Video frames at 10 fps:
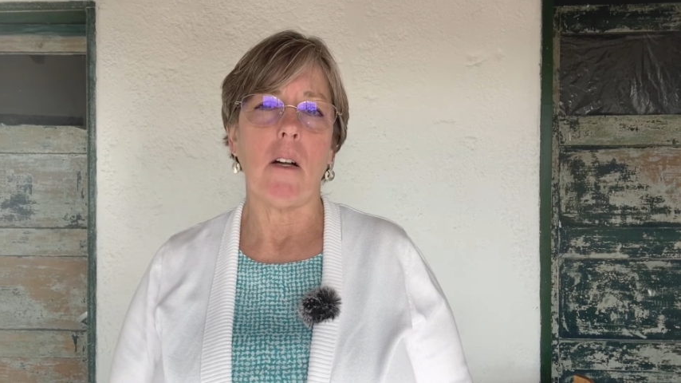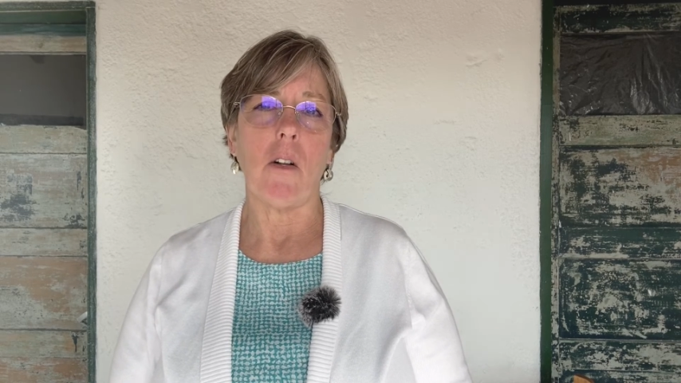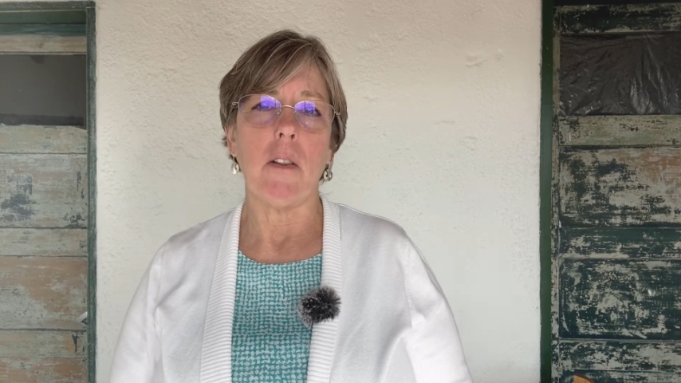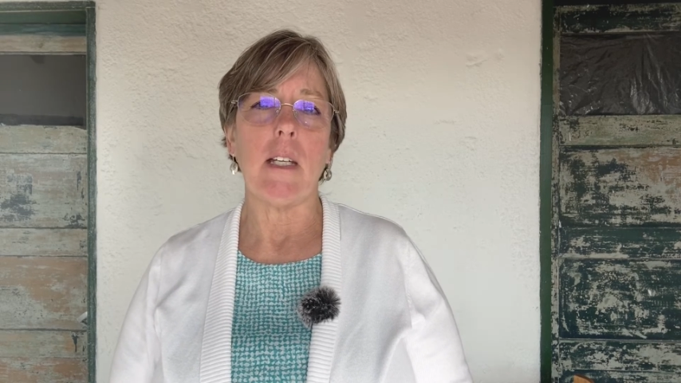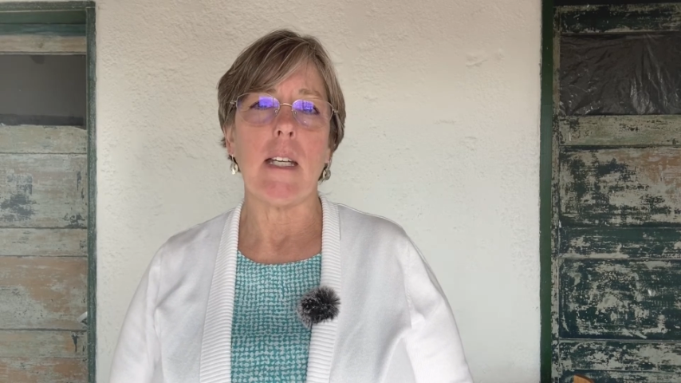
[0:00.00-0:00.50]

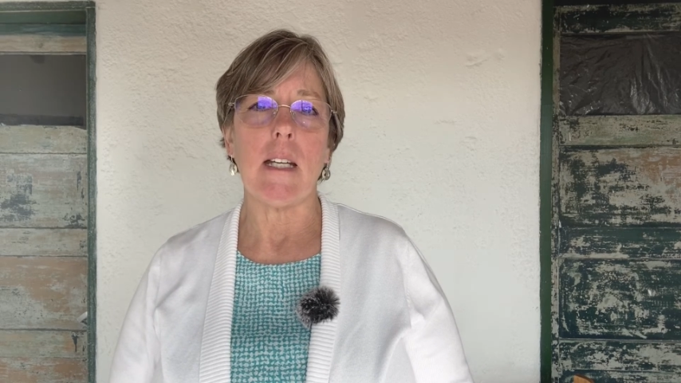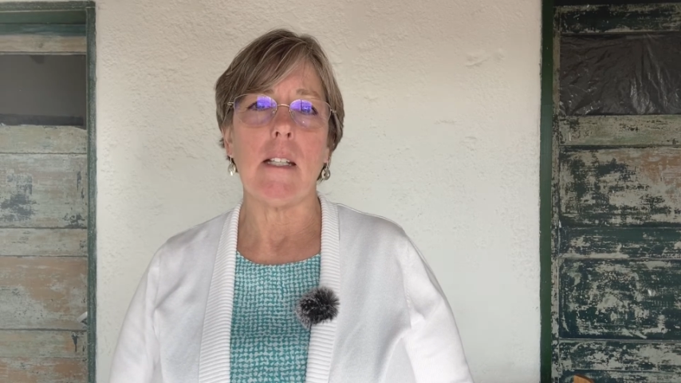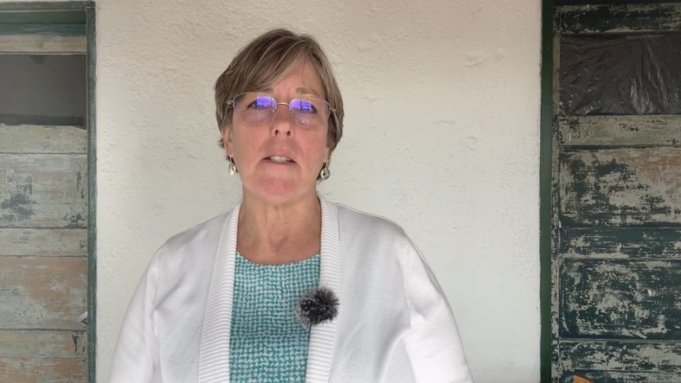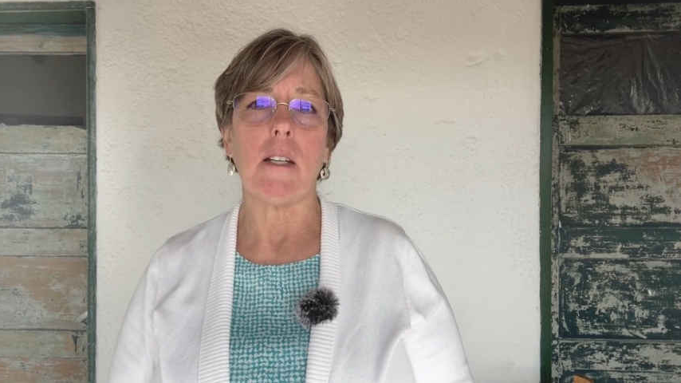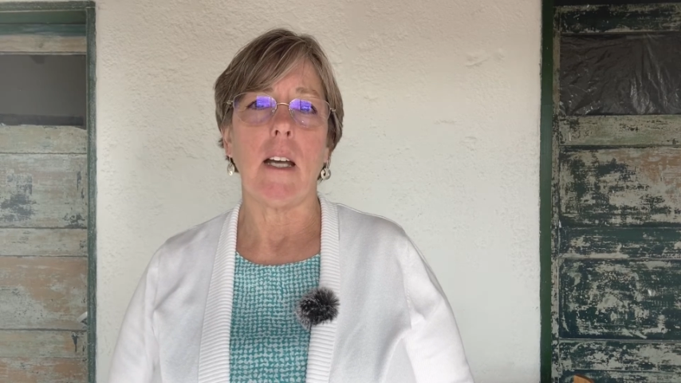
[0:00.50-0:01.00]
all the
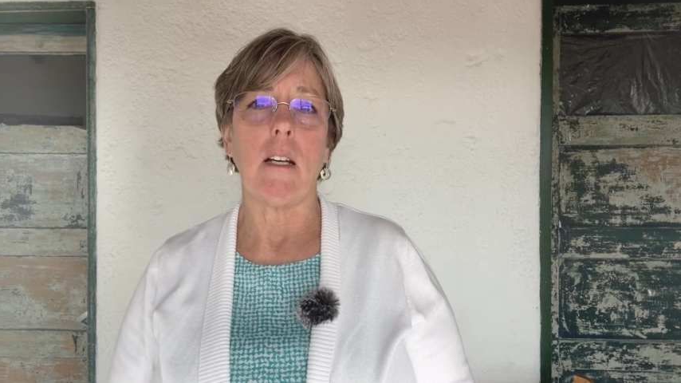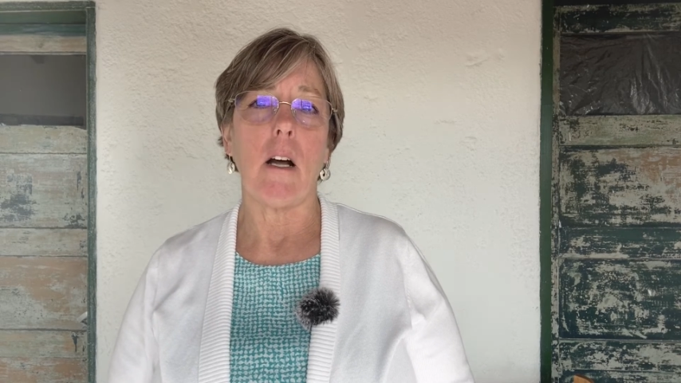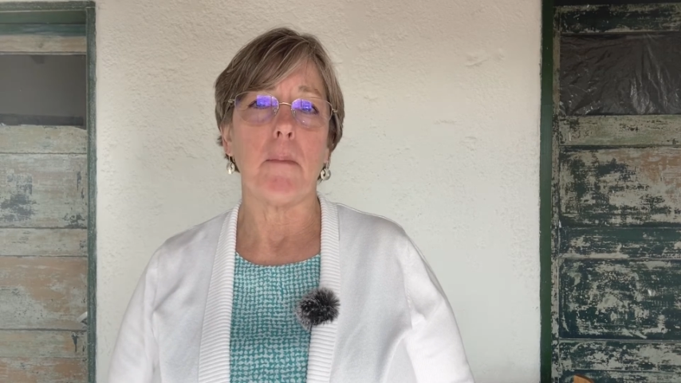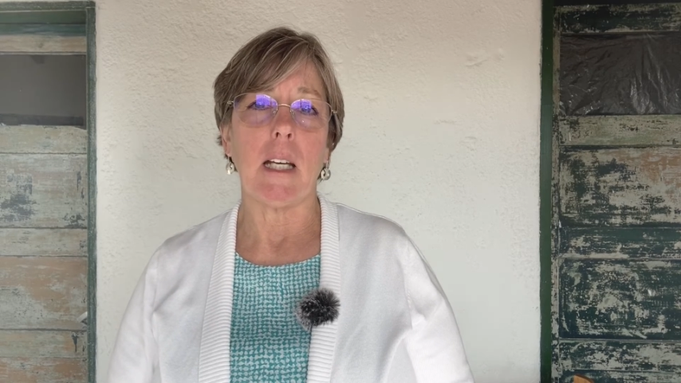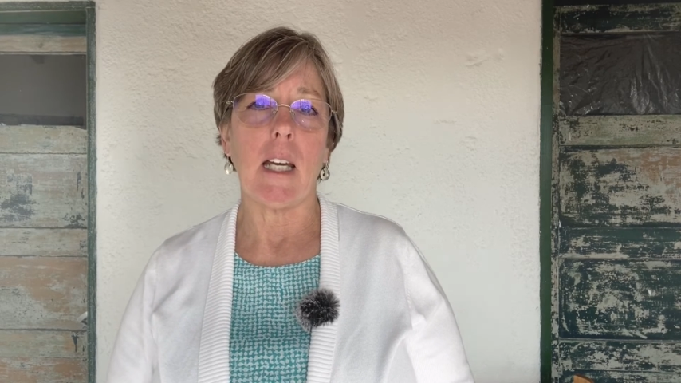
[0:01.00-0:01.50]
needs and
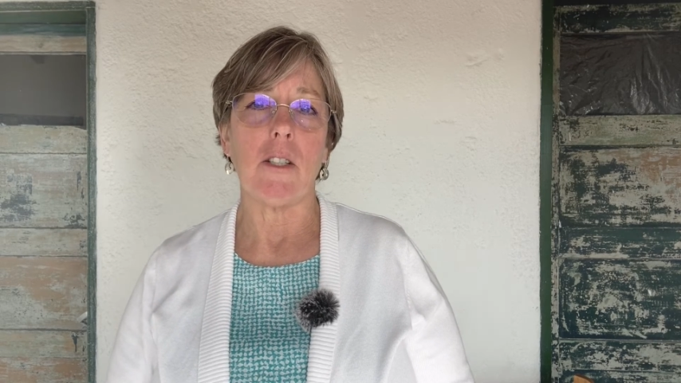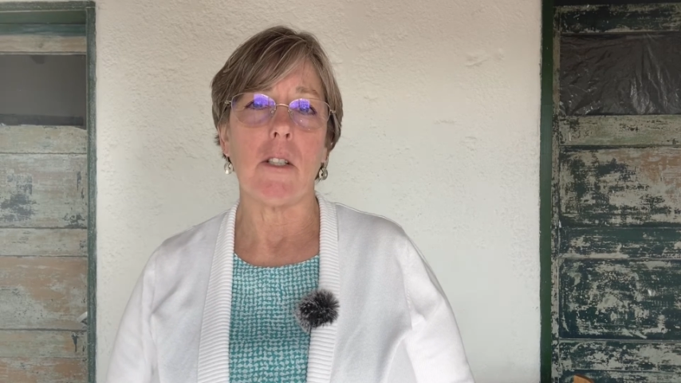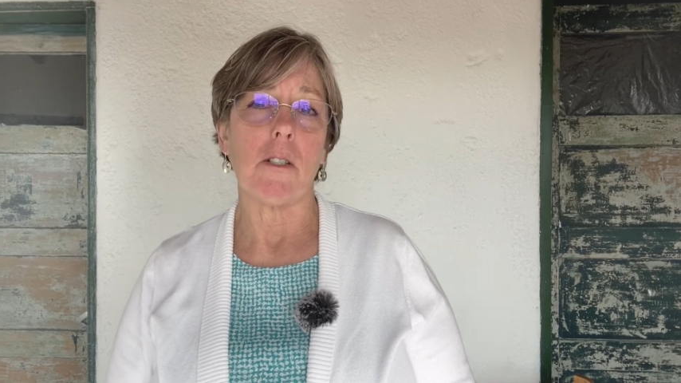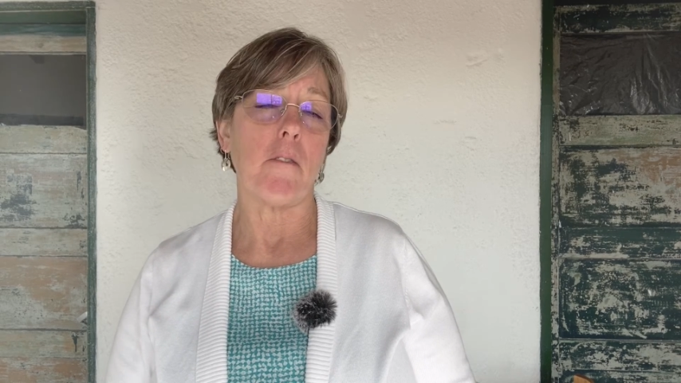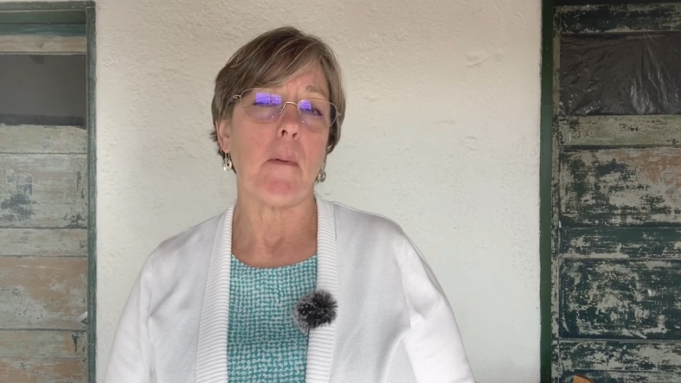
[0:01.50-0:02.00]

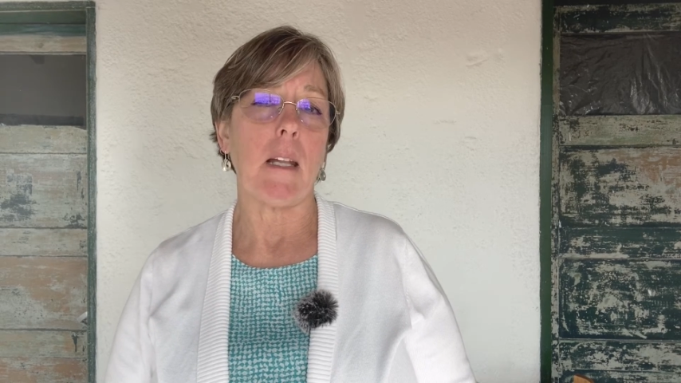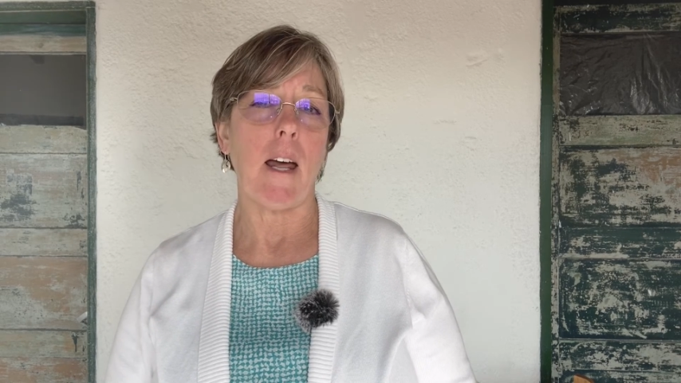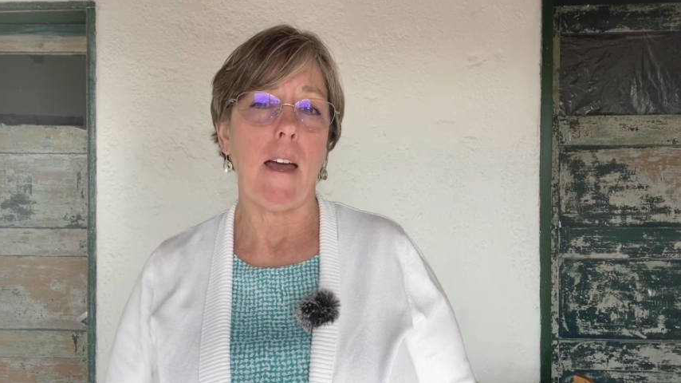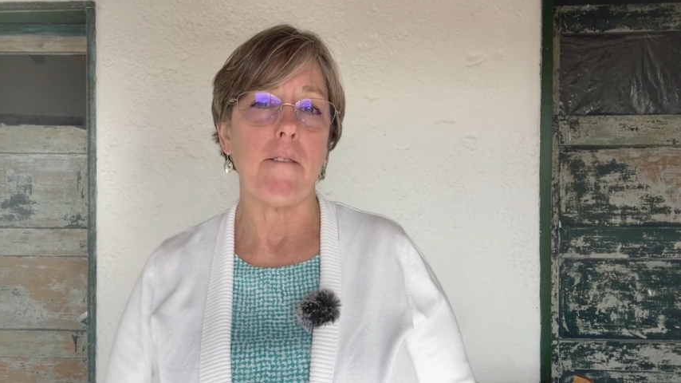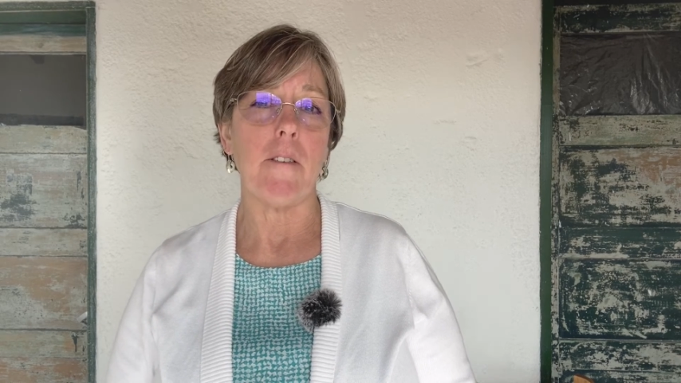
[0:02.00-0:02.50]
obligations of my
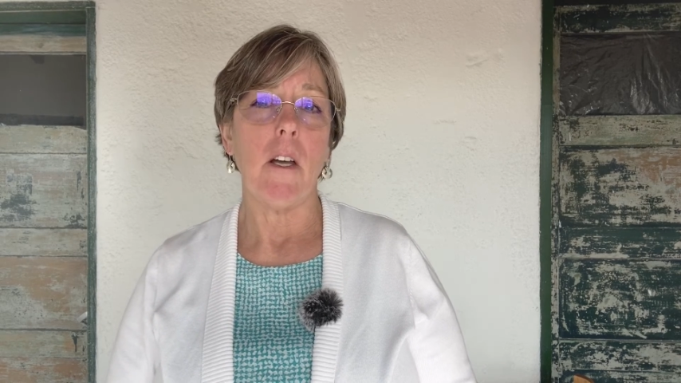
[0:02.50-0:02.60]
life.